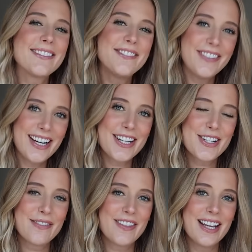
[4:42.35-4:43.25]
the
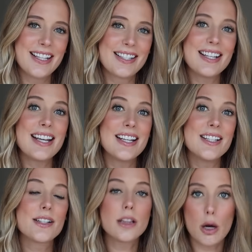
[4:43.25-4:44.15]
finish of this
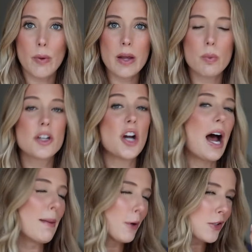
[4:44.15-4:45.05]
is glowy, which
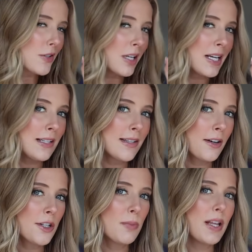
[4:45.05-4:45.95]
I personally
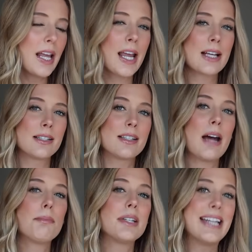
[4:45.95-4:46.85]
consider to be like a
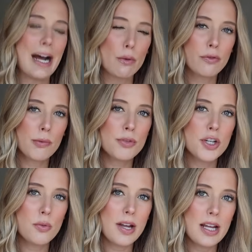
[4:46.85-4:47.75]
step down from
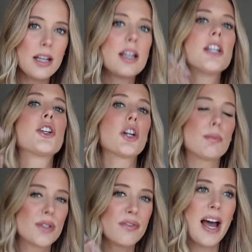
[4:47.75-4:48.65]
dewy in
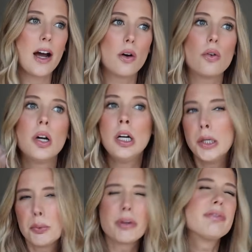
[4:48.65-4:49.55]
terms of how
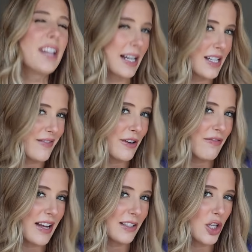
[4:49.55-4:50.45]
reflective your
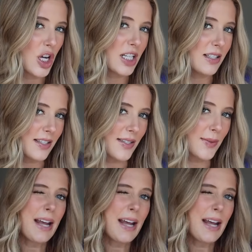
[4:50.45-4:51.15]
face looks.